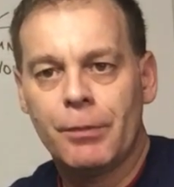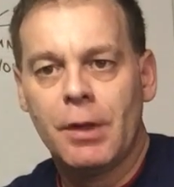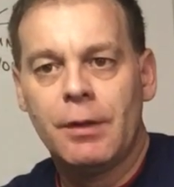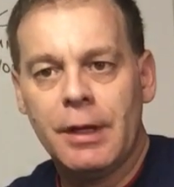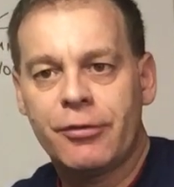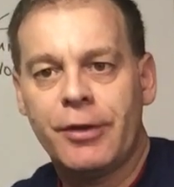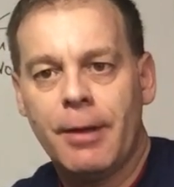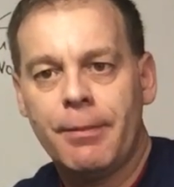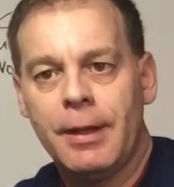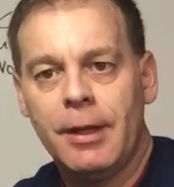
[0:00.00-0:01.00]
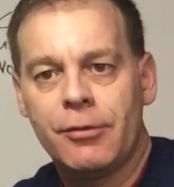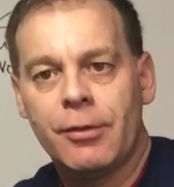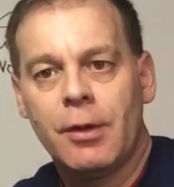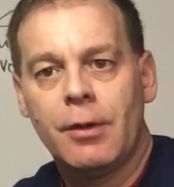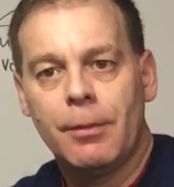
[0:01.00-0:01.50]
Next step is
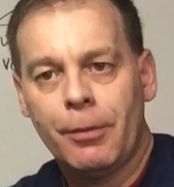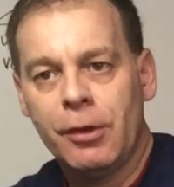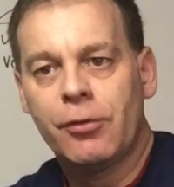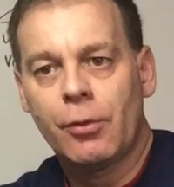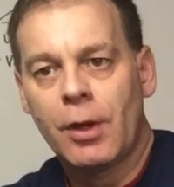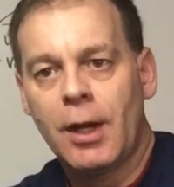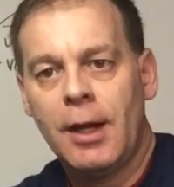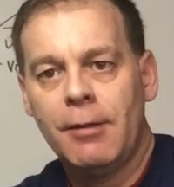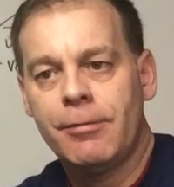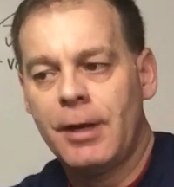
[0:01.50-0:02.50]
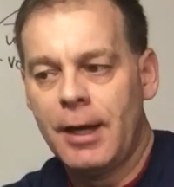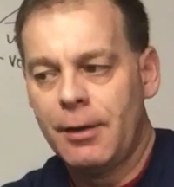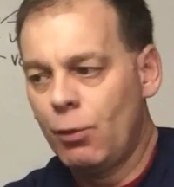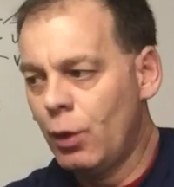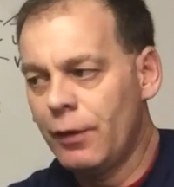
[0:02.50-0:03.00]
the police arrive at
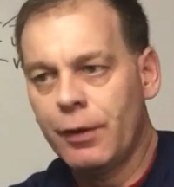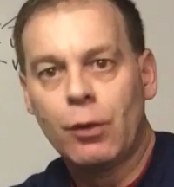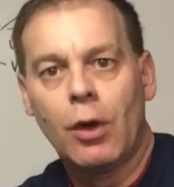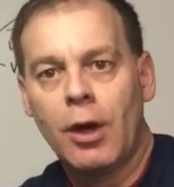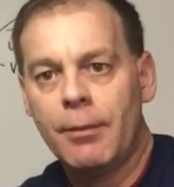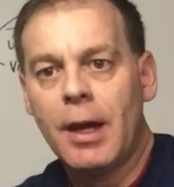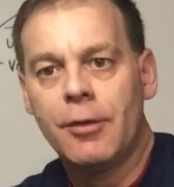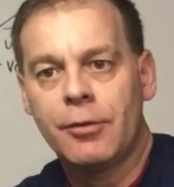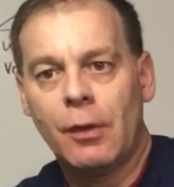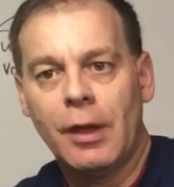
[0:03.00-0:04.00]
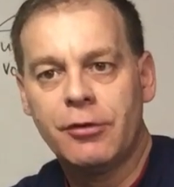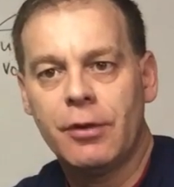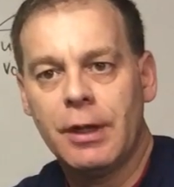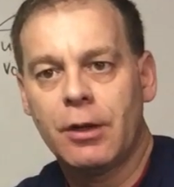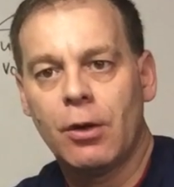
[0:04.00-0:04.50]
where the crime has
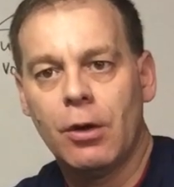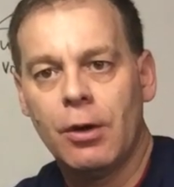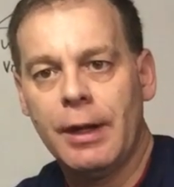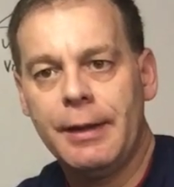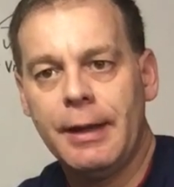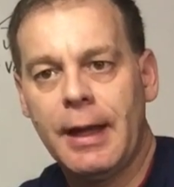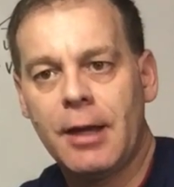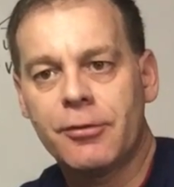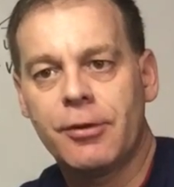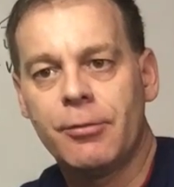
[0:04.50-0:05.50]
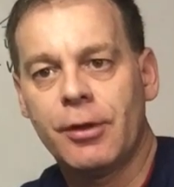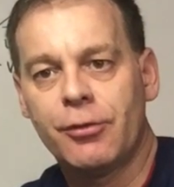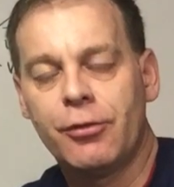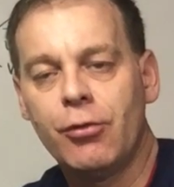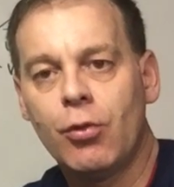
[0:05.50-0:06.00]
allegedly occurred, and they ask themselves
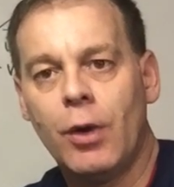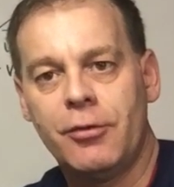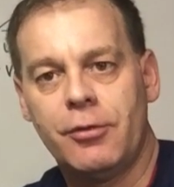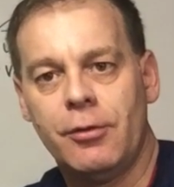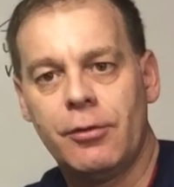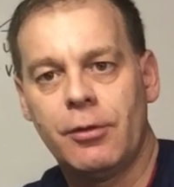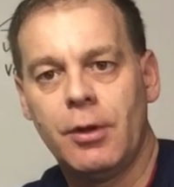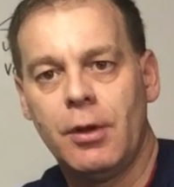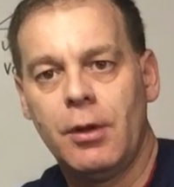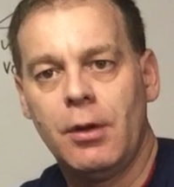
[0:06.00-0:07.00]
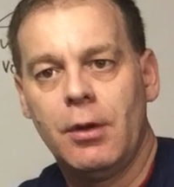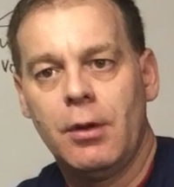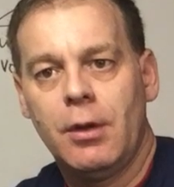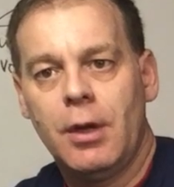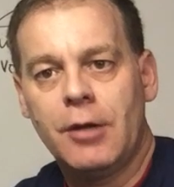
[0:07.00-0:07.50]
two questions.
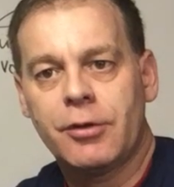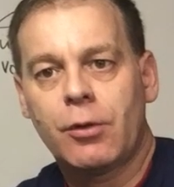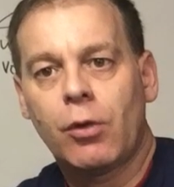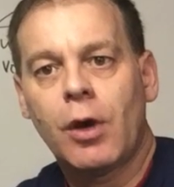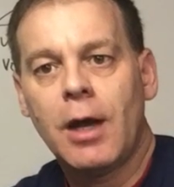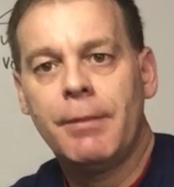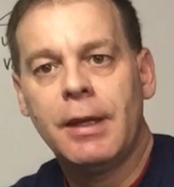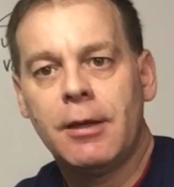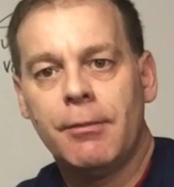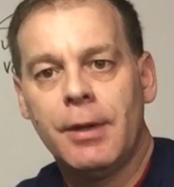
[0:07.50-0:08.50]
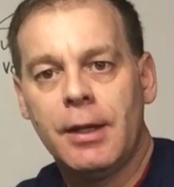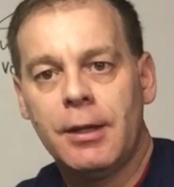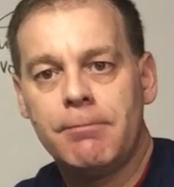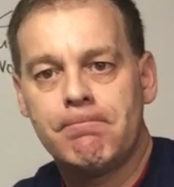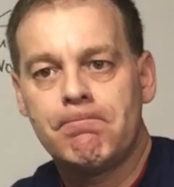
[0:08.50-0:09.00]
Has a crime been
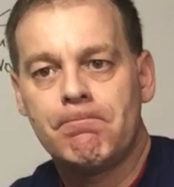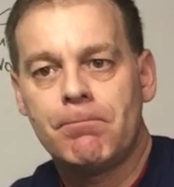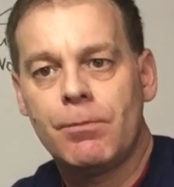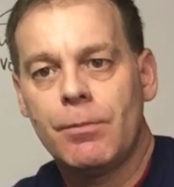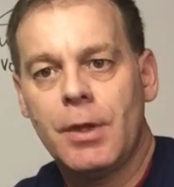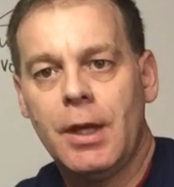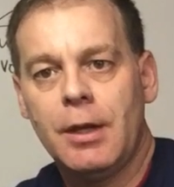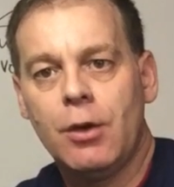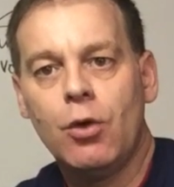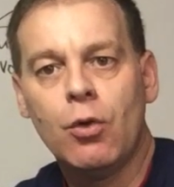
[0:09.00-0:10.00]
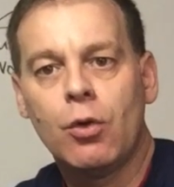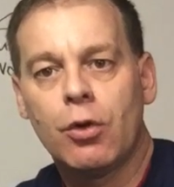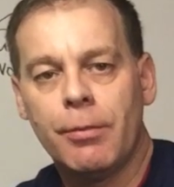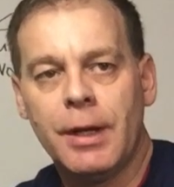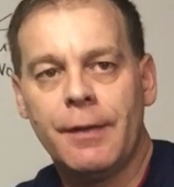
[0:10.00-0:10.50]
committed, and who
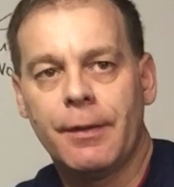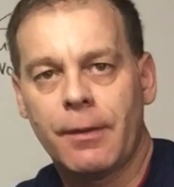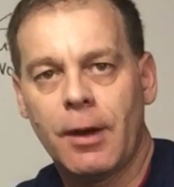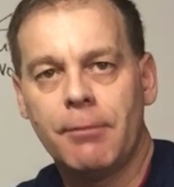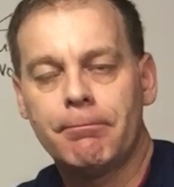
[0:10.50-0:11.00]
committed the crime?